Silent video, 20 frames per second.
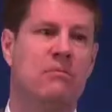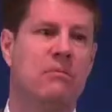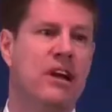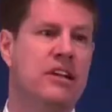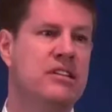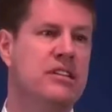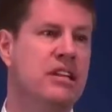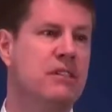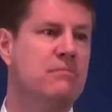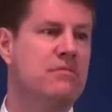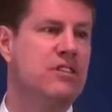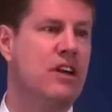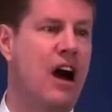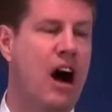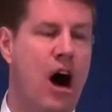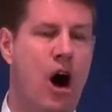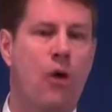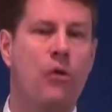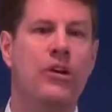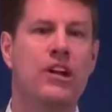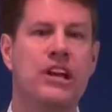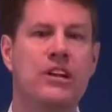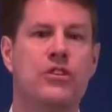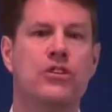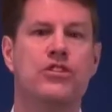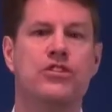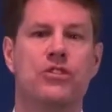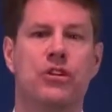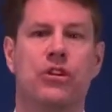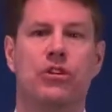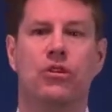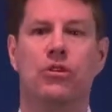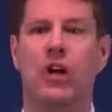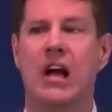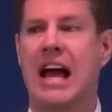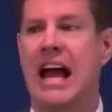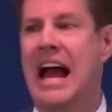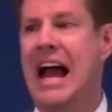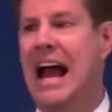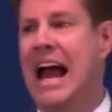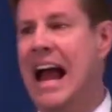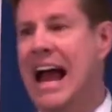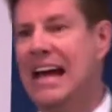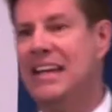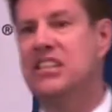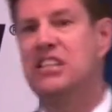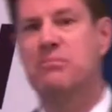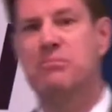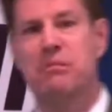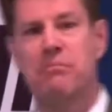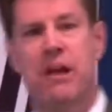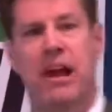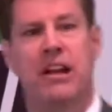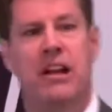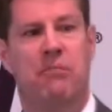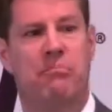my teams, our inner circle has to be made